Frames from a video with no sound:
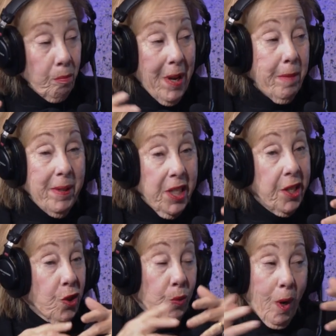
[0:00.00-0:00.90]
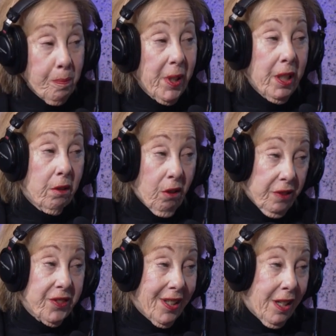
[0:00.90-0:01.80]
may be disrupting an
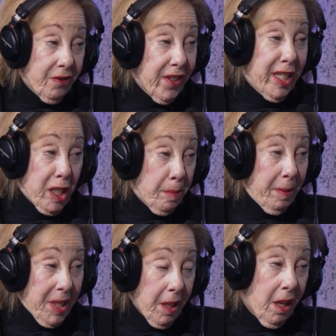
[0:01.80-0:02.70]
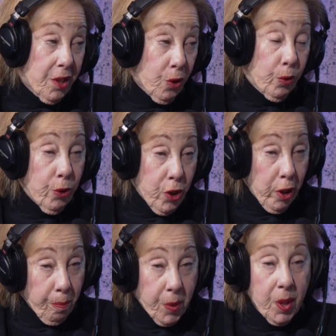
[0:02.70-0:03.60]
awful lot of things besides cruise
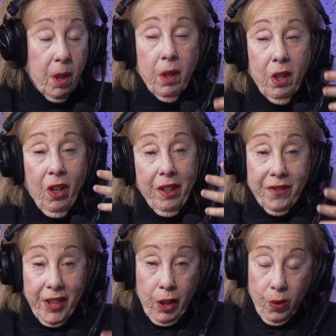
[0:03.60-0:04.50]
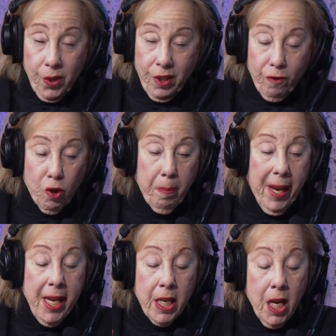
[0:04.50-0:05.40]
ships off the coast of
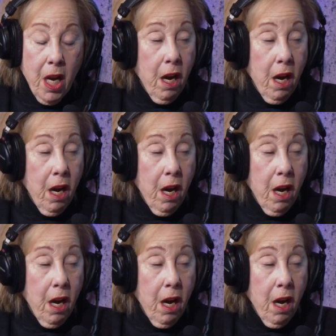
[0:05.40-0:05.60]
Japan.